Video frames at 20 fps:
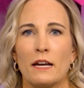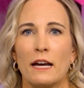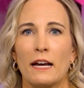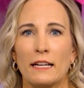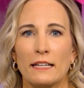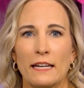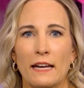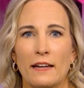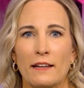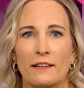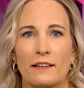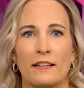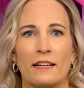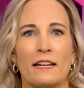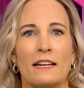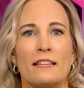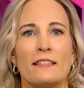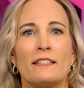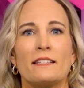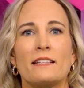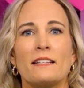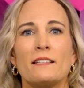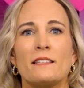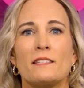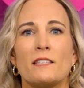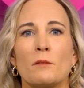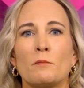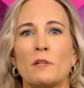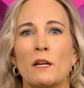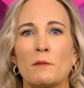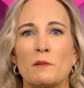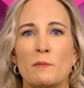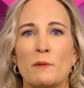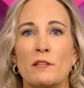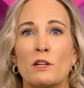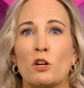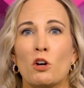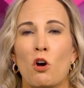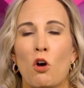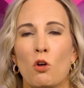Again, this can sometimes be
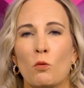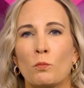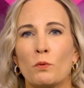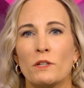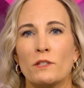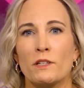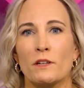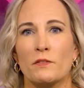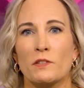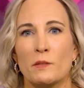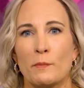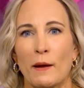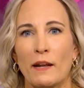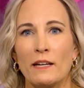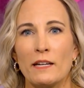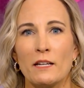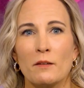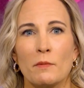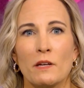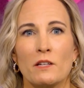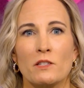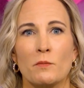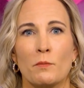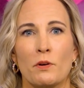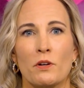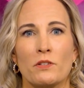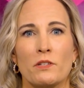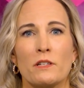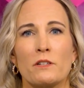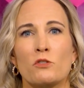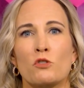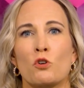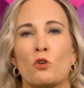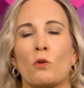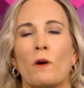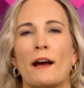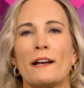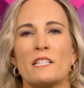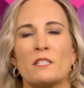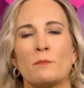the culprit of spending because a person is
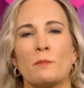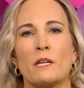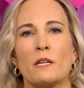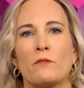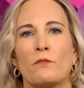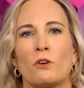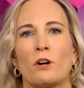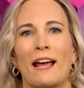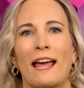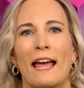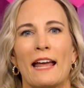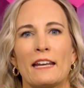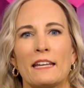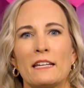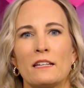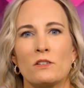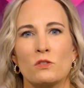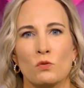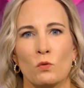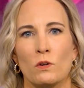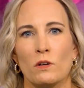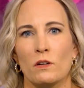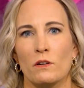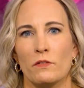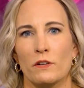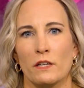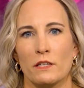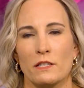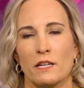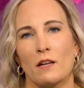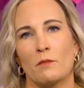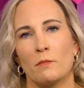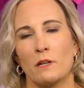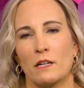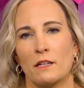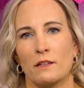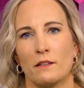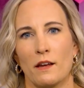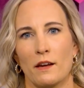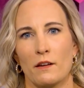grasping for any sort of contentment
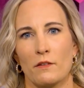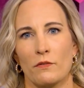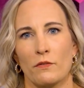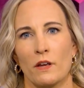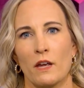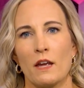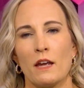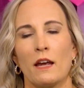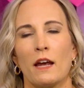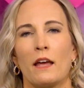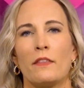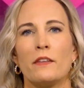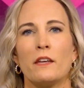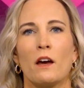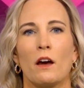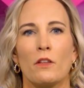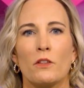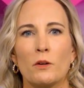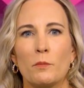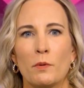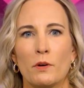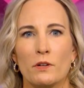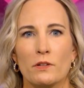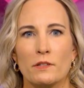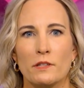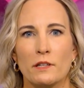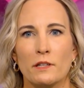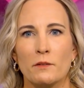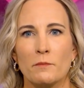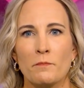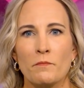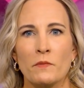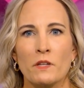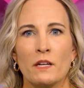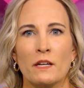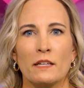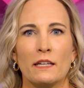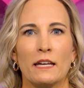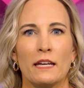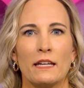in life. And the other person
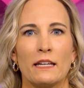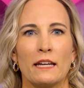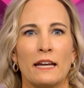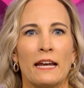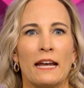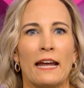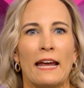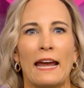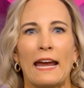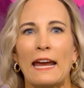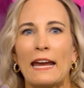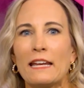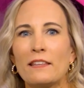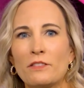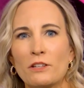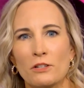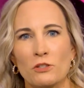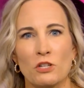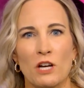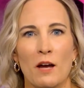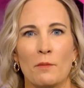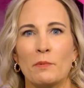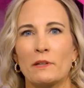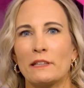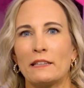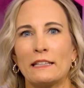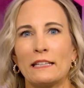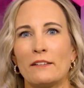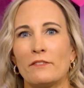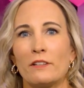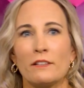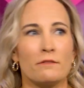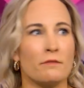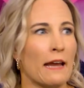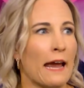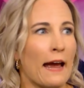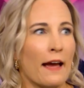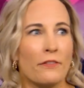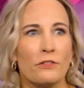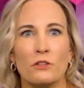can hate their job, but leave it
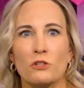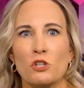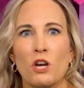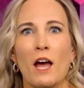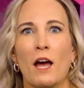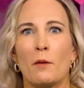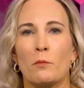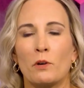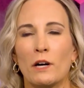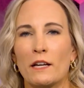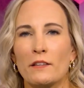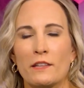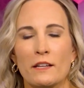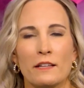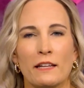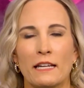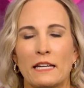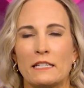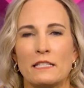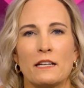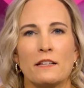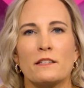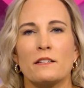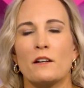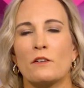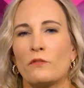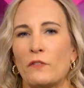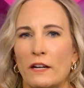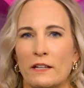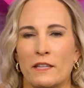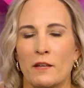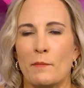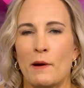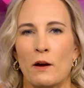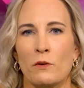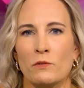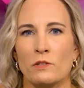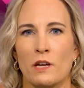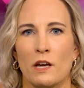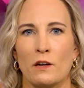at the job, right? It doesn't affect them
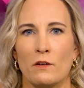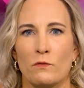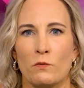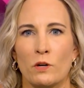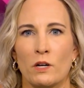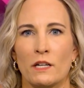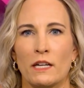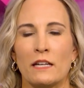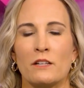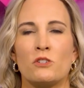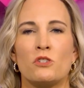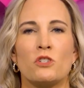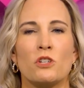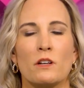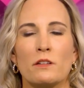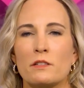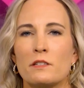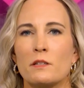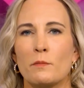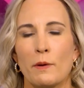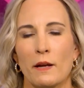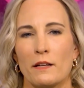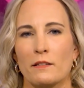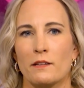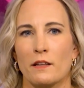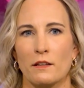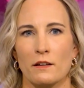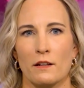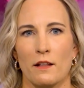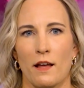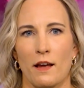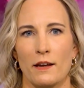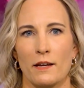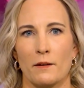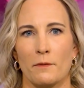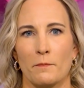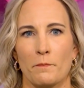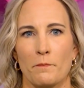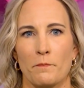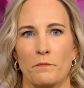outside of work. It just depends on the
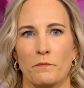client.